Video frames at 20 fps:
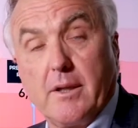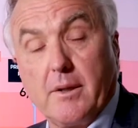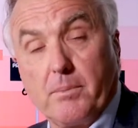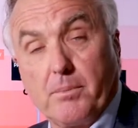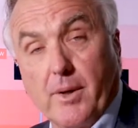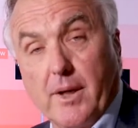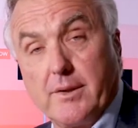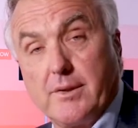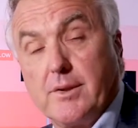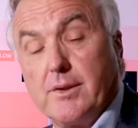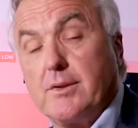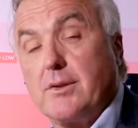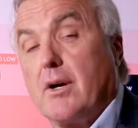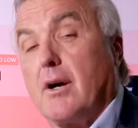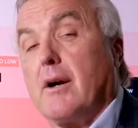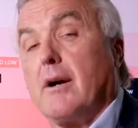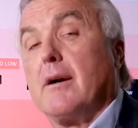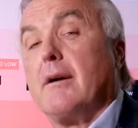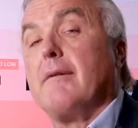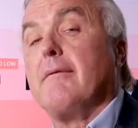the prices
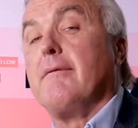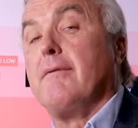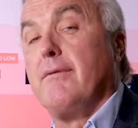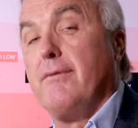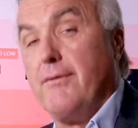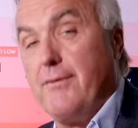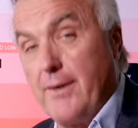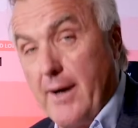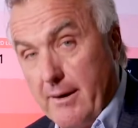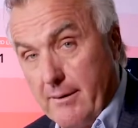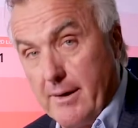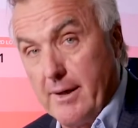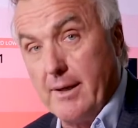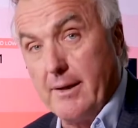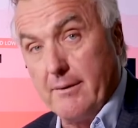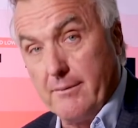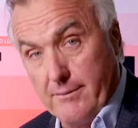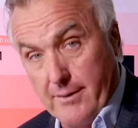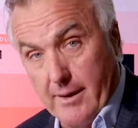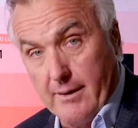are very,
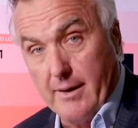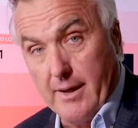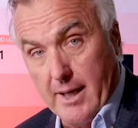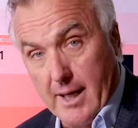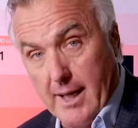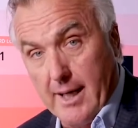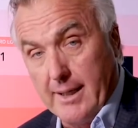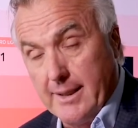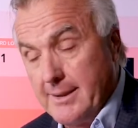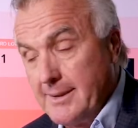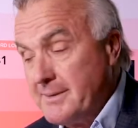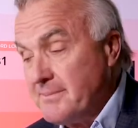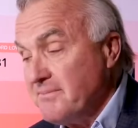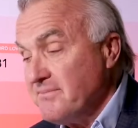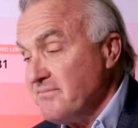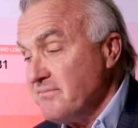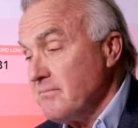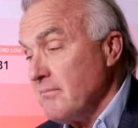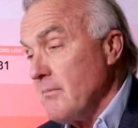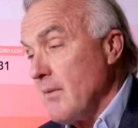very high.
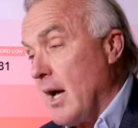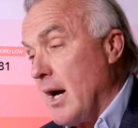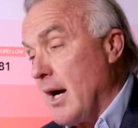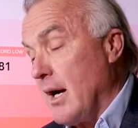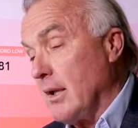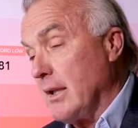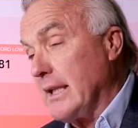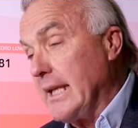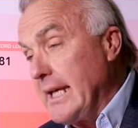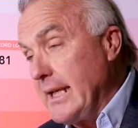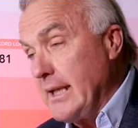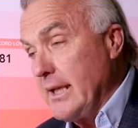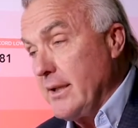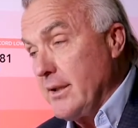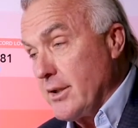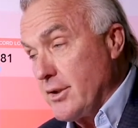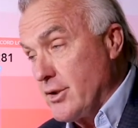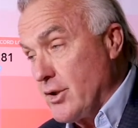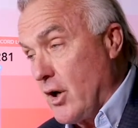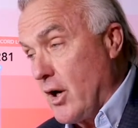Leading
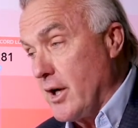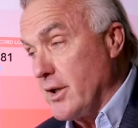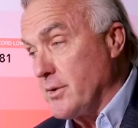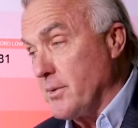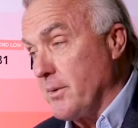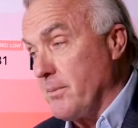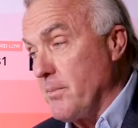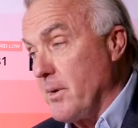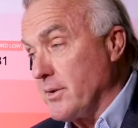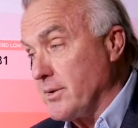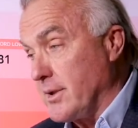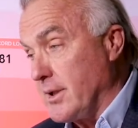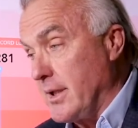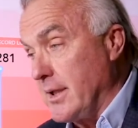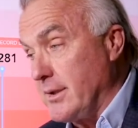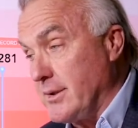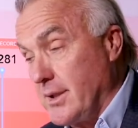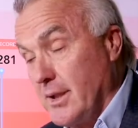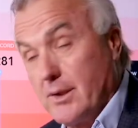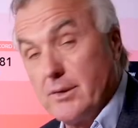the charge with most of
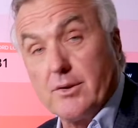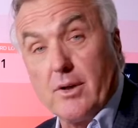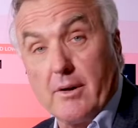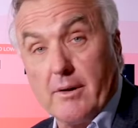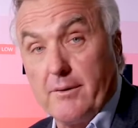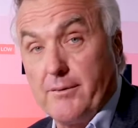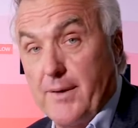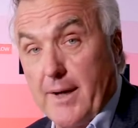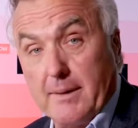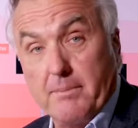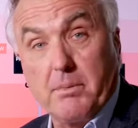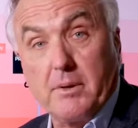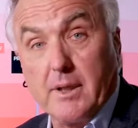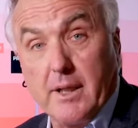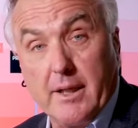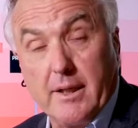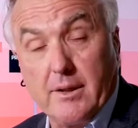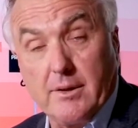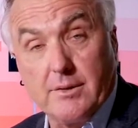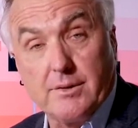these sales are, in fact,
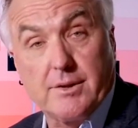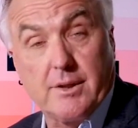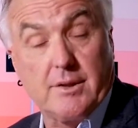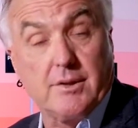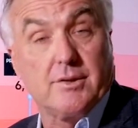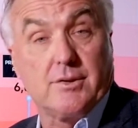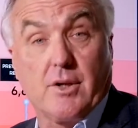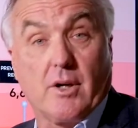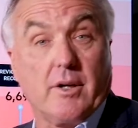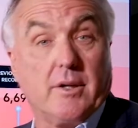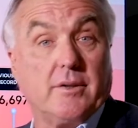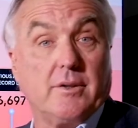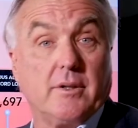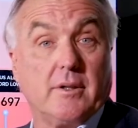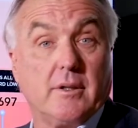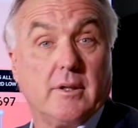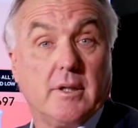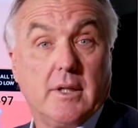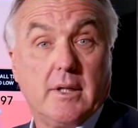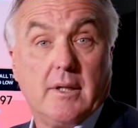millennials that are starting
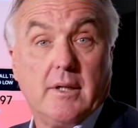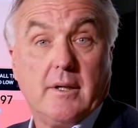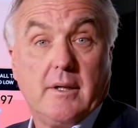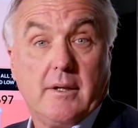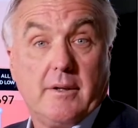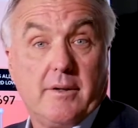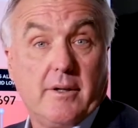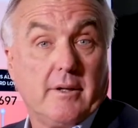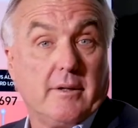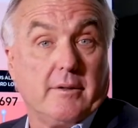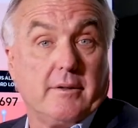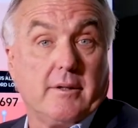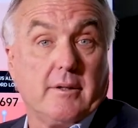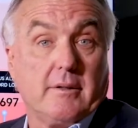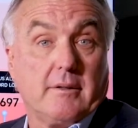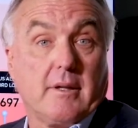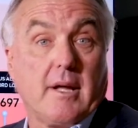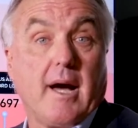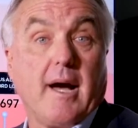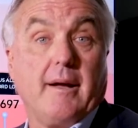their
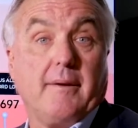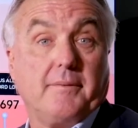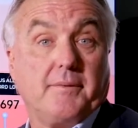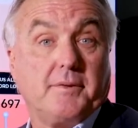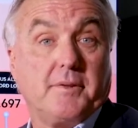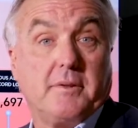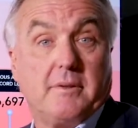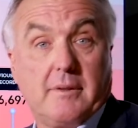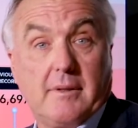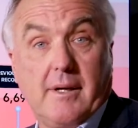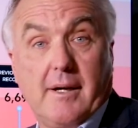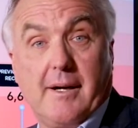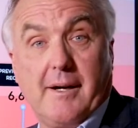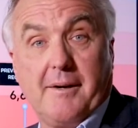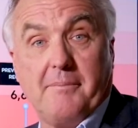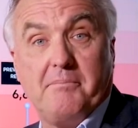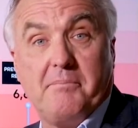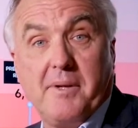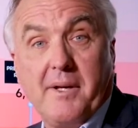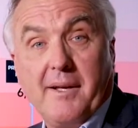lives.
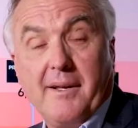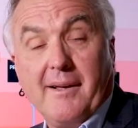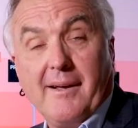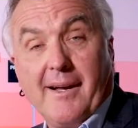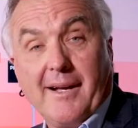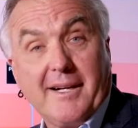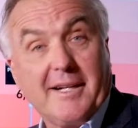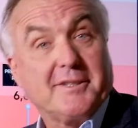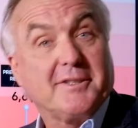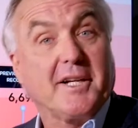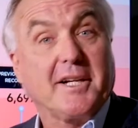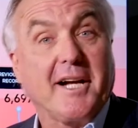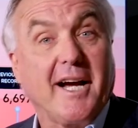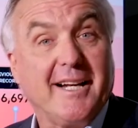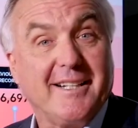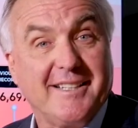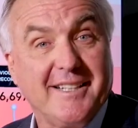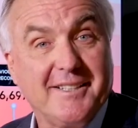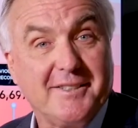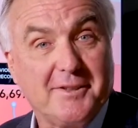I guess like I
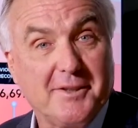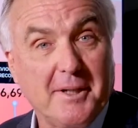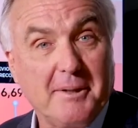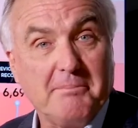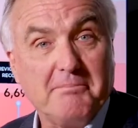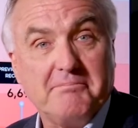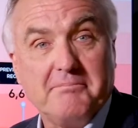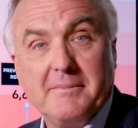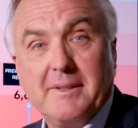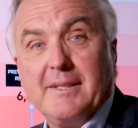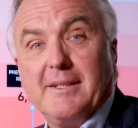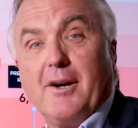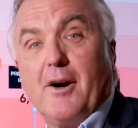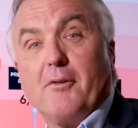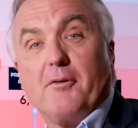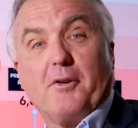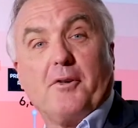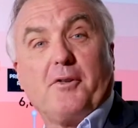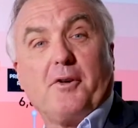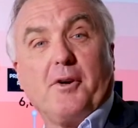did some
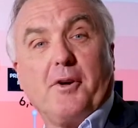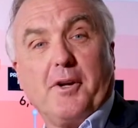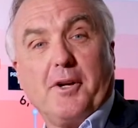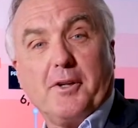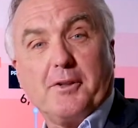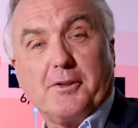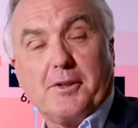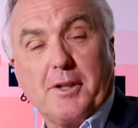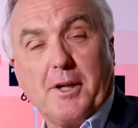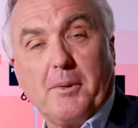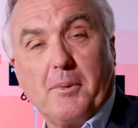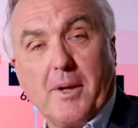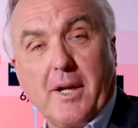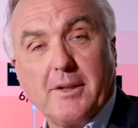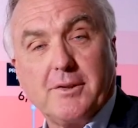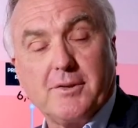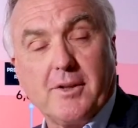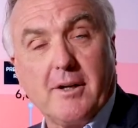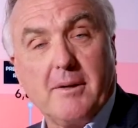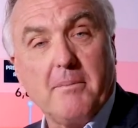over 30 years ago when I
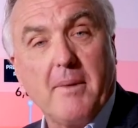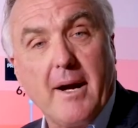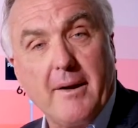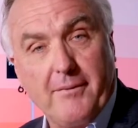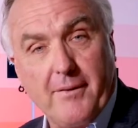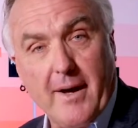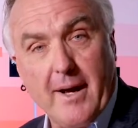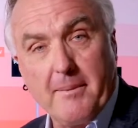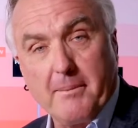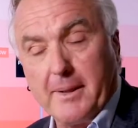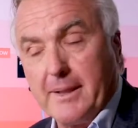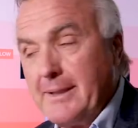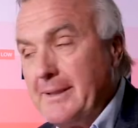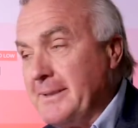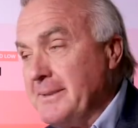started my family.